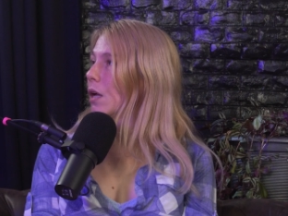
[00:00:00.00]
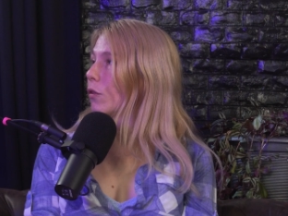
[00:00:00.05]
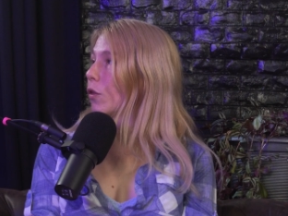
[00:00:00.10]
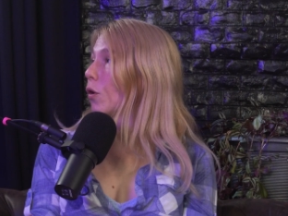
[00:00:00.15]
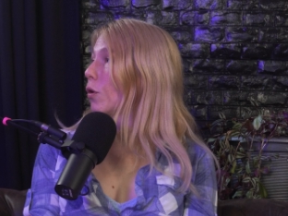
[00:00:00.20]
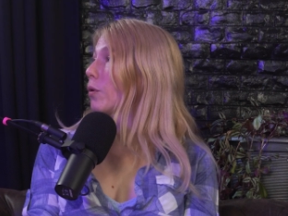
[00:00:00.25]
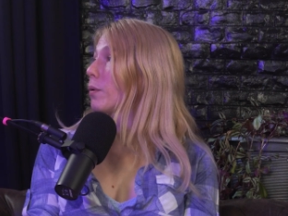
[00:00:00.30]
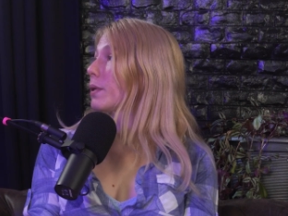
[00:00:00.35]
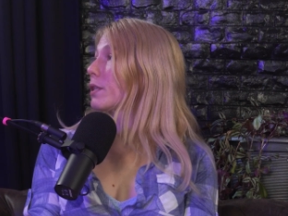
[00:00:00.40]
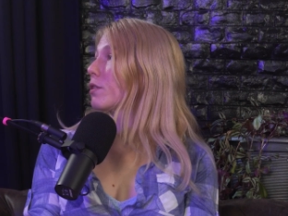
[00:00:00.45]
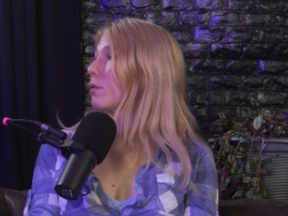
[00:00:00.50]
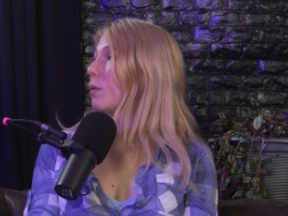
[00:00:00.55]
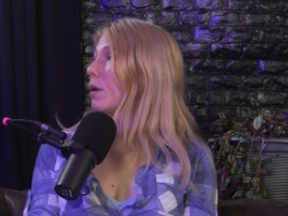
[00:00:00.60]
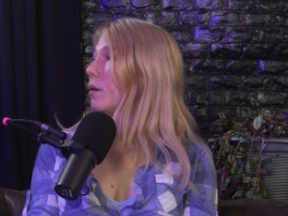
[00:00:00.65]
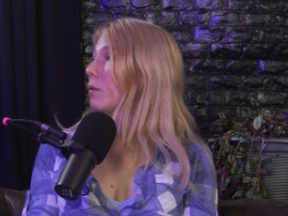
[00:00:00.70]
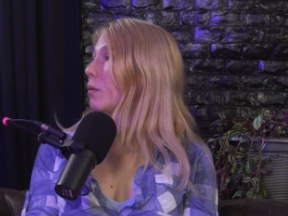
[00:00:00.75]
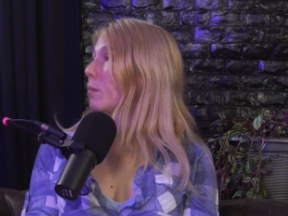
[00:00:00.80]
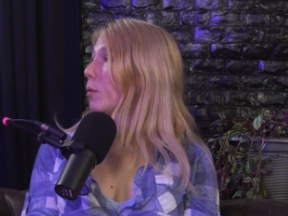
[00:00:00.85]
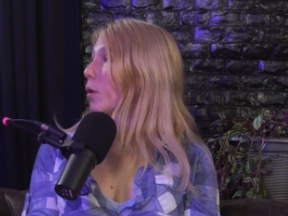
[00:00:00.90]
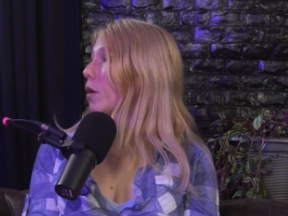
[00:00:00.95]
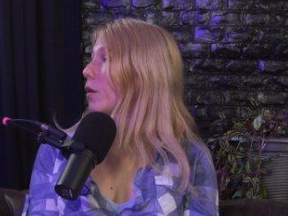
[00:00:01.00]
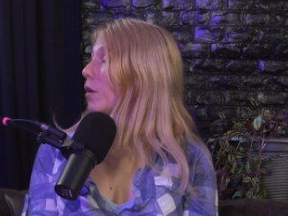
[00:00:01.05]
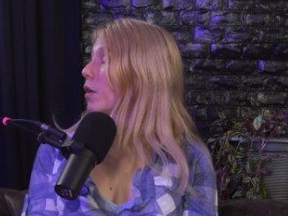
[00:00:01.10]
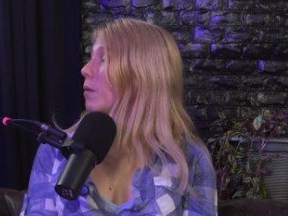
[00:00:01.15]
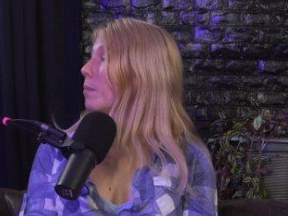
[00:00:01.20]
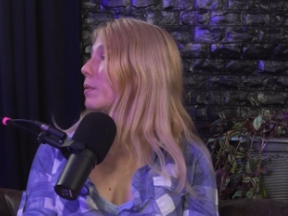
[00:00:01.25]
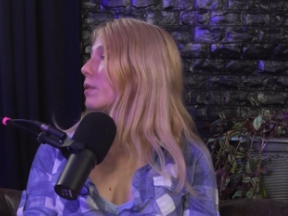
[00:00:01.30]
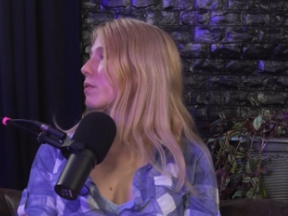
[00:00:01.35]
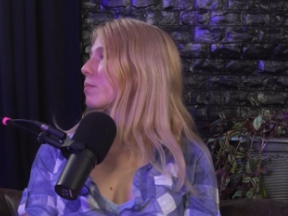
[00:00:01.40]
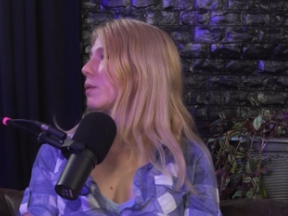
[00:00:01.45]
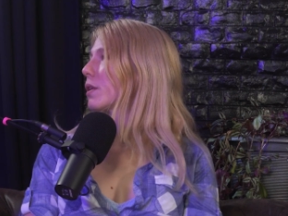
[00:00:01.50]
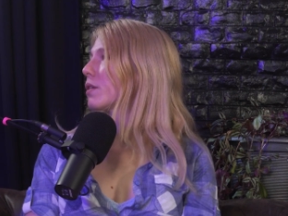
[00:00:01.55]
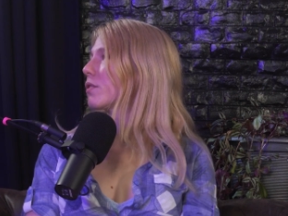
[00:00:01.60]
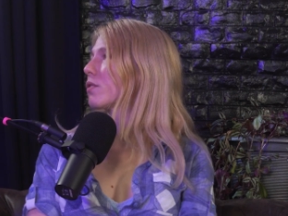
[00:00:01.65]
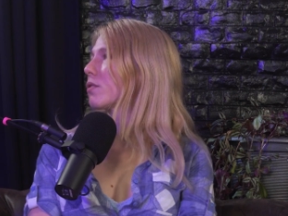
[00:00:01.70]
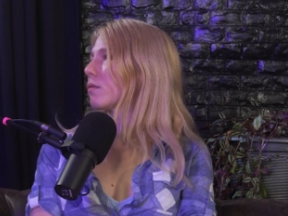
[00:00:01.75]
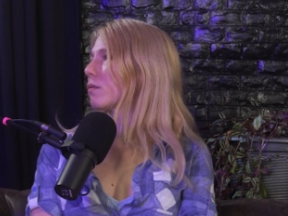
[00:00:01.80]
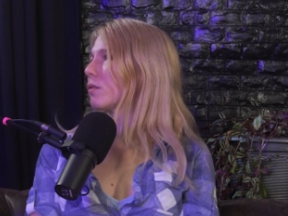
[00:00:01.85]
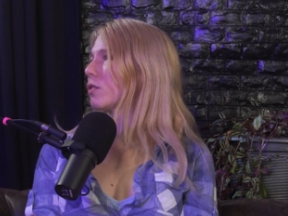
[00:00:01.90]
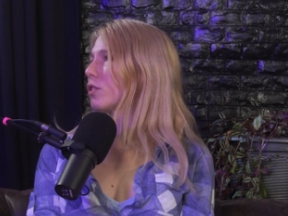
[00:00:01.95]
the only reason why we brought it up is
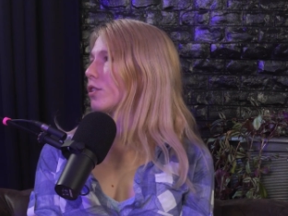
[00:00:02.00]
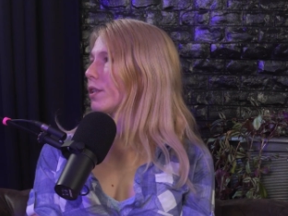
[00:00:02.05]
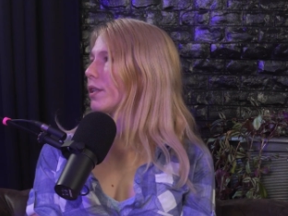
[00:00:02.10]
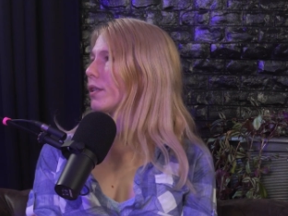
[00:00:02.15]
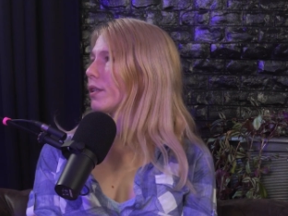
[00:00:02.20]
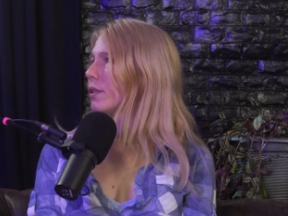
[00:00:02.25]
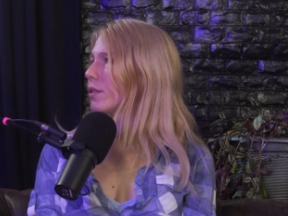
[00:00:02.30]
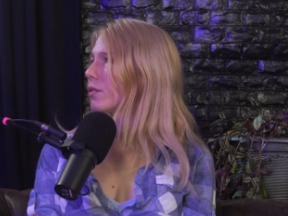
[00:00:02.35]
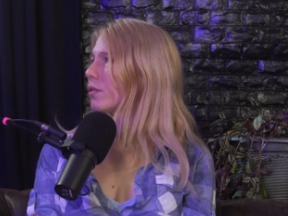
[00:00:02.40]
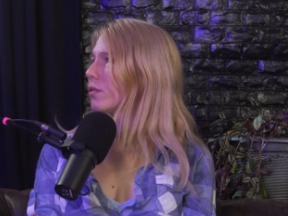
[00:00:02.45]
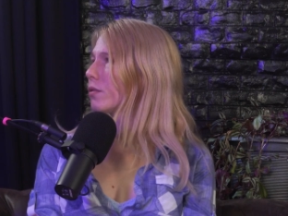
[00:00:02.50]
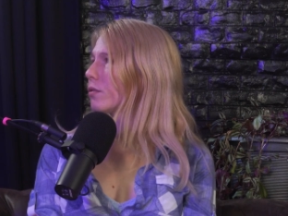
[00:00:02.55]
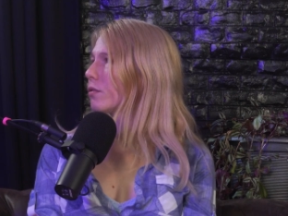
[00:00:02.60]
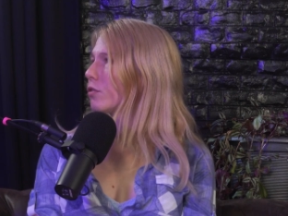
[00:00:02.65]
because she is